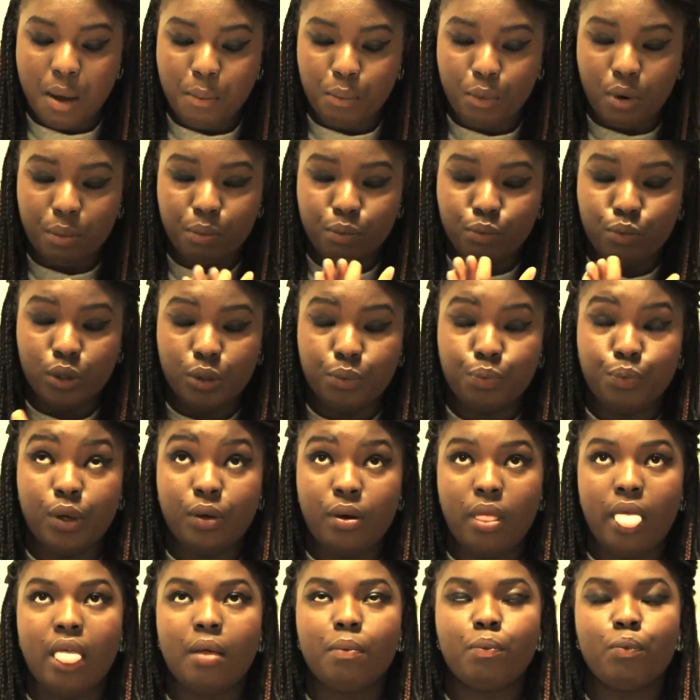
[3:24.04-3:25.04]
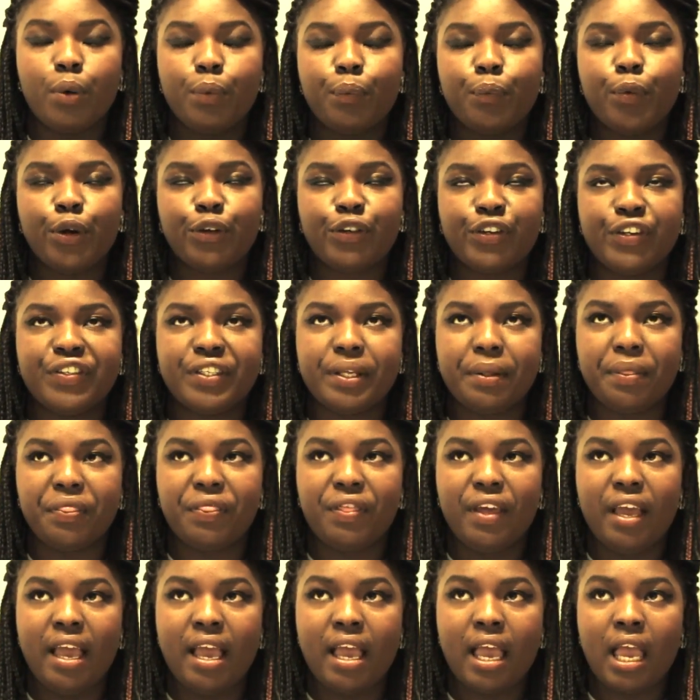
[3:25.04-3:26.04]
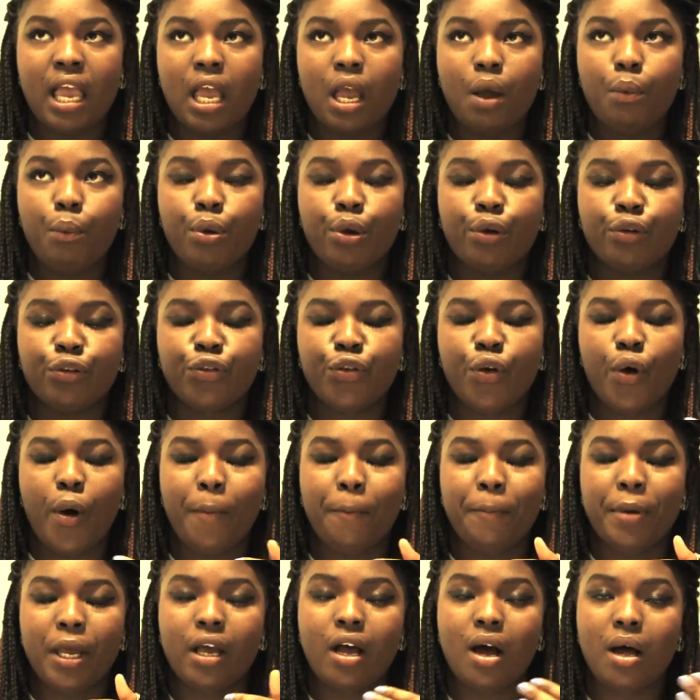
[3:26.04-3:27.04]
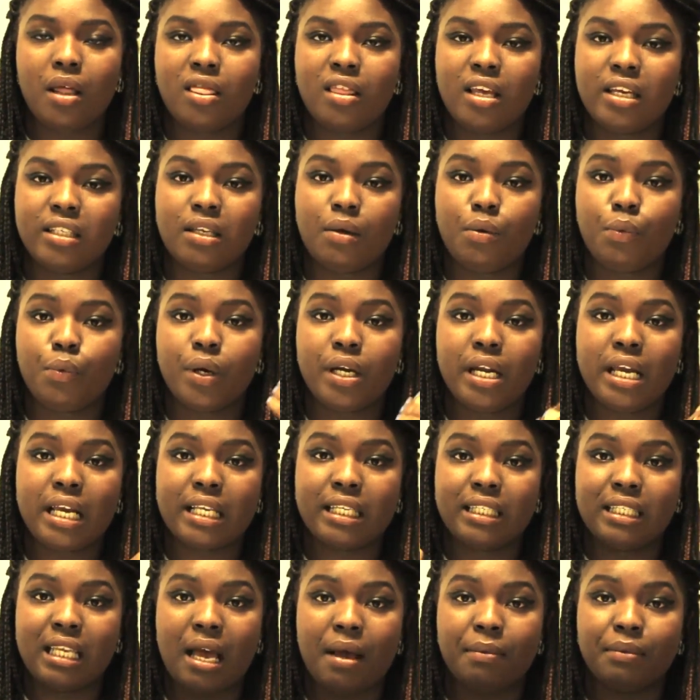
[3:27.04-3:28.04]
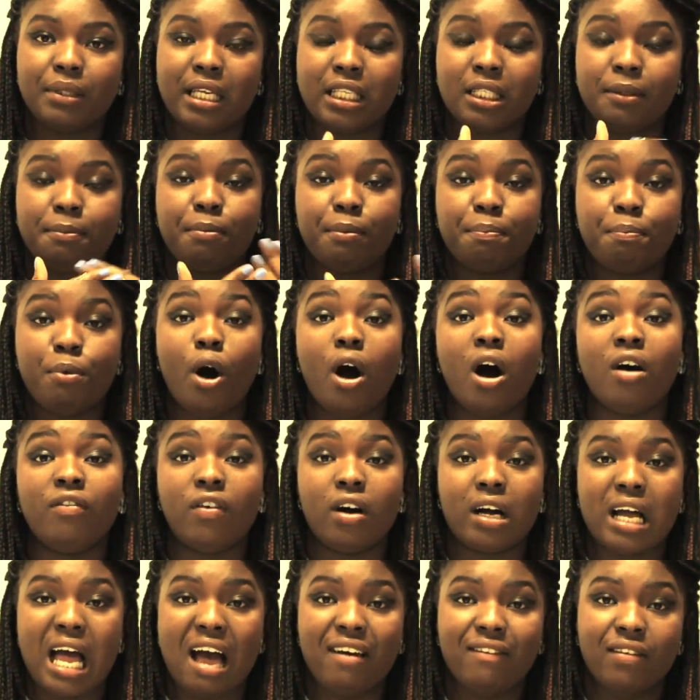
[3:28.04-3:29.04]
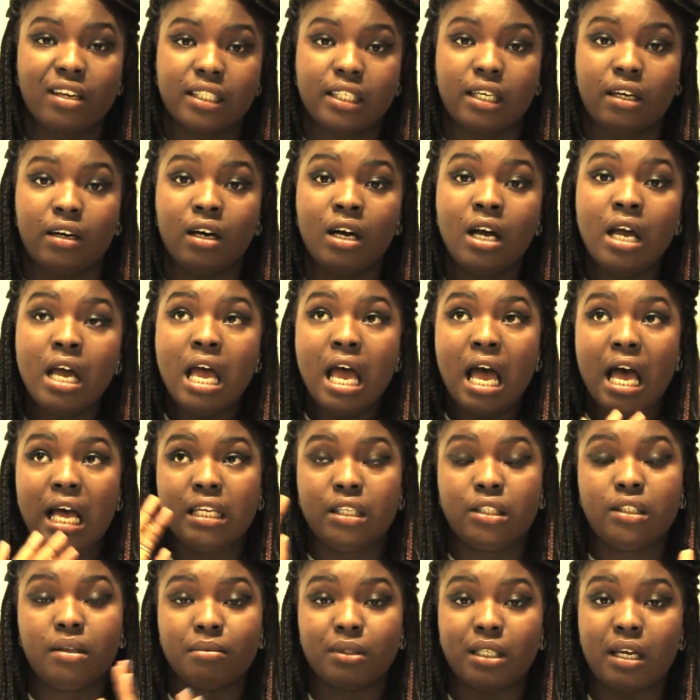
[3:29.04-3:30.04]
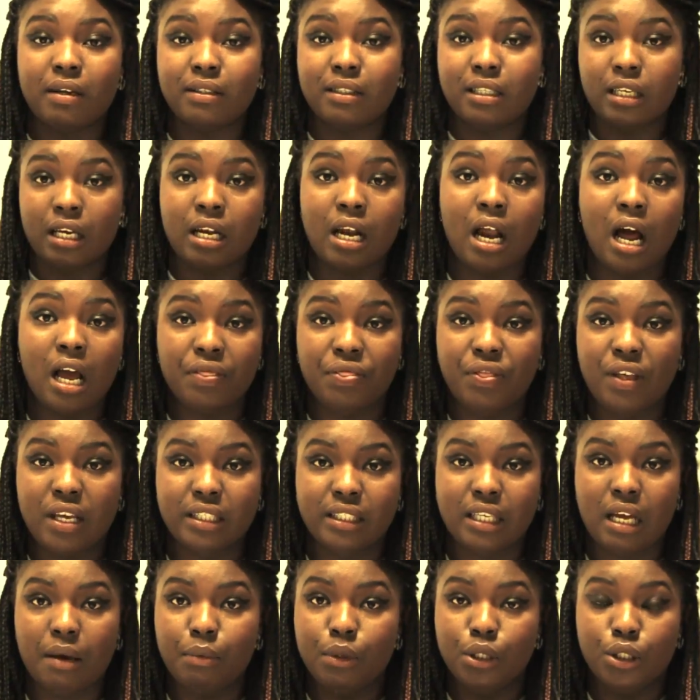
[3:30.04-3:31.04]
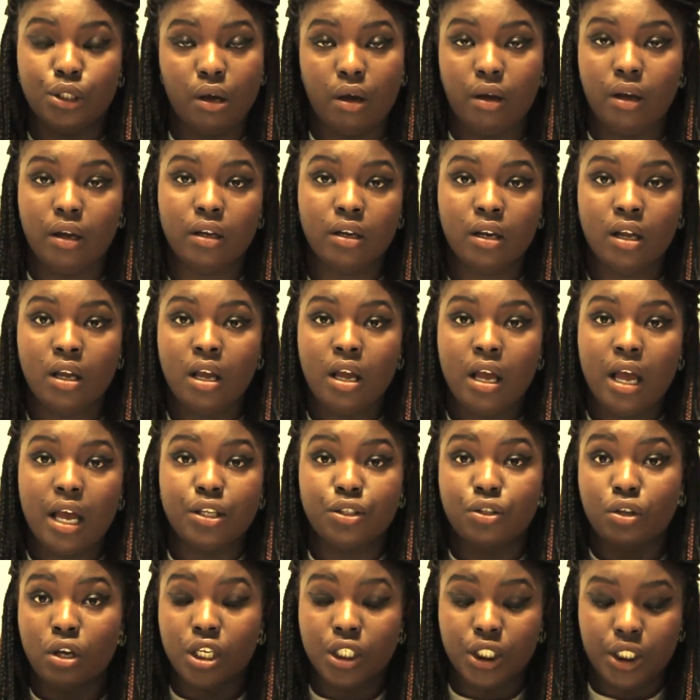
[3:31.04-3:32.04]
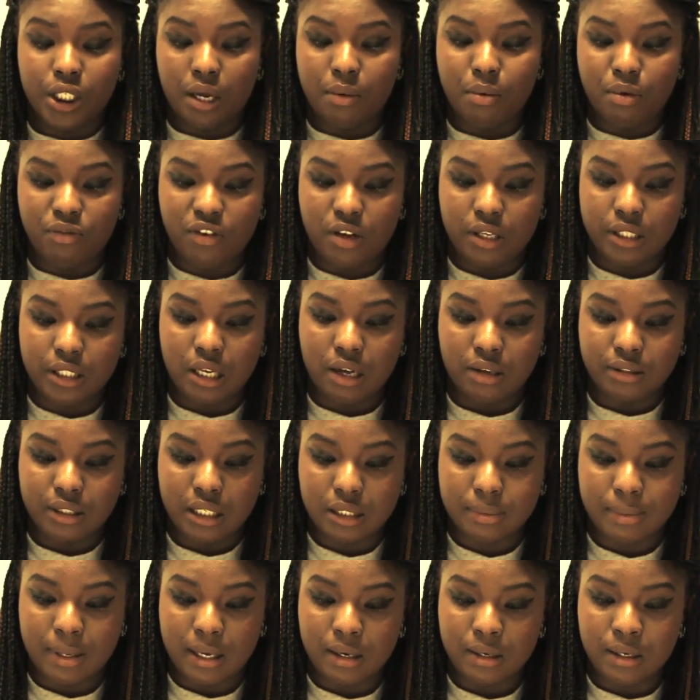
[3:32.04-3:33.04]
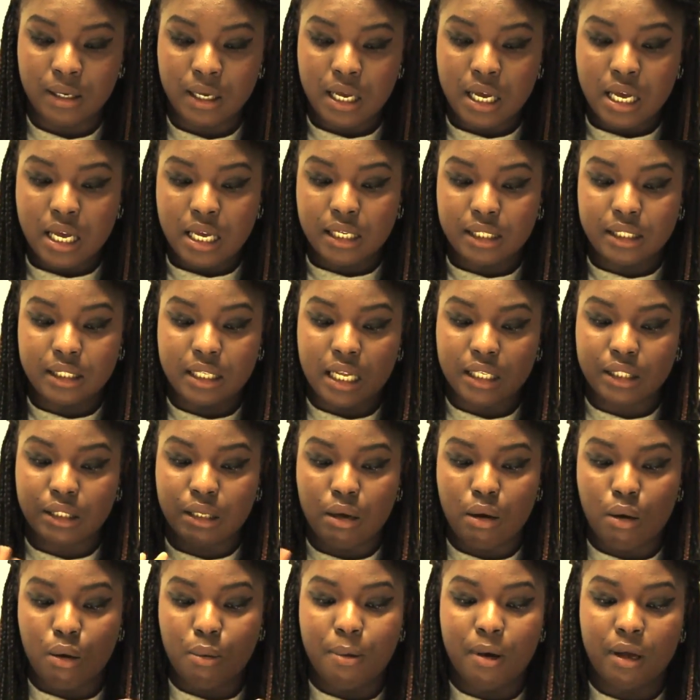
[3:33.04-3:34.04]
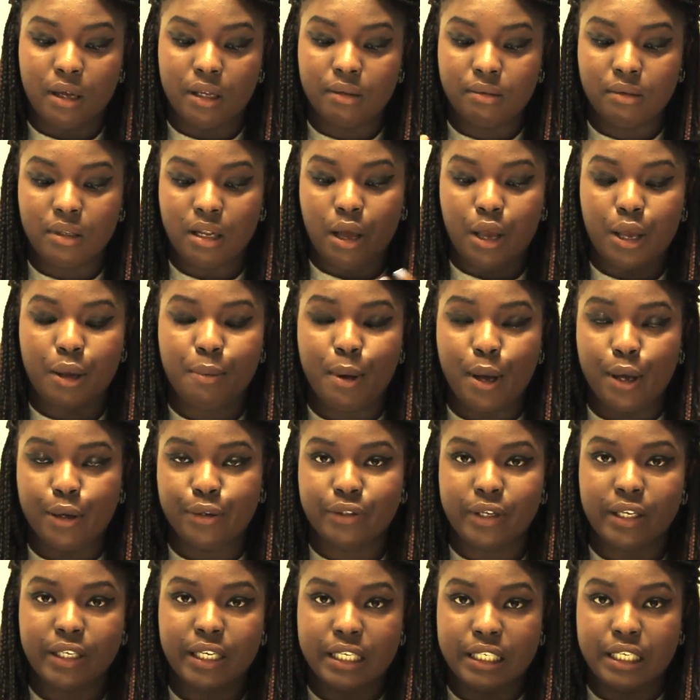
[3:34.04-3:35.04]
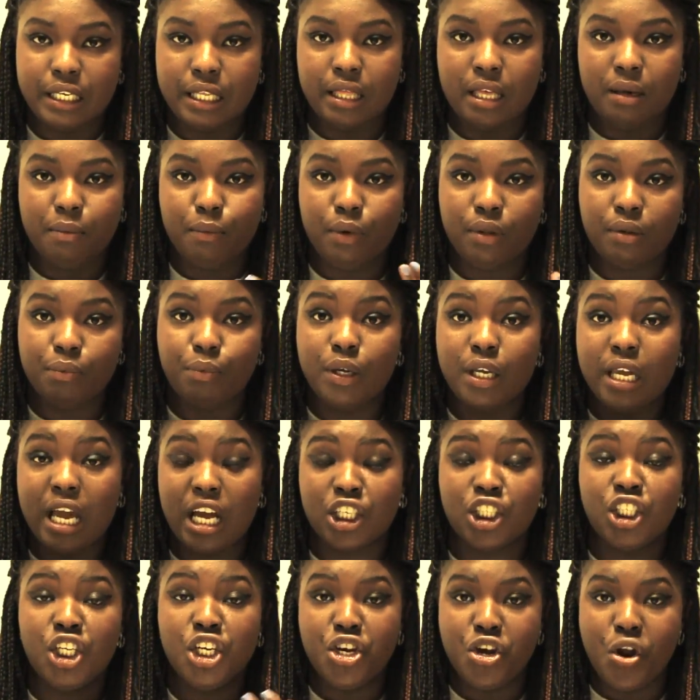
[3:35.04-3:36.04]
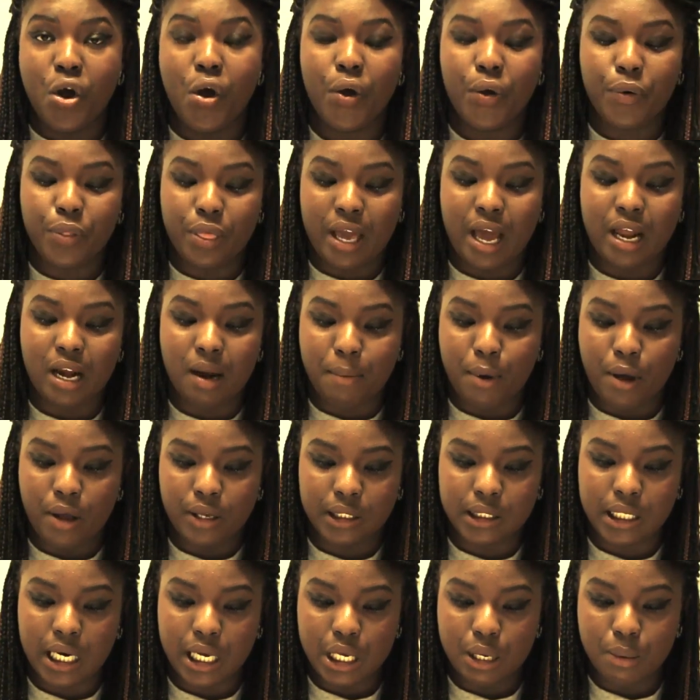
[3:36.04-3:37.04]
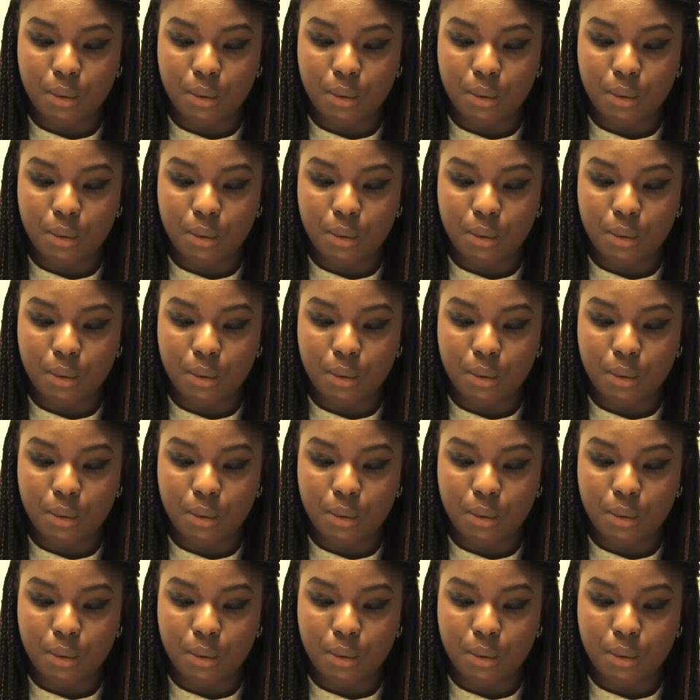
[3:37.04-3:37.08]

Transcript: When watching something, we can sort of pick up things that we want to accept as part of our character, and sometimes decline things that we don't associate with ourselves as well. So that's the whole personal identity thing, where you actually know the kind of person that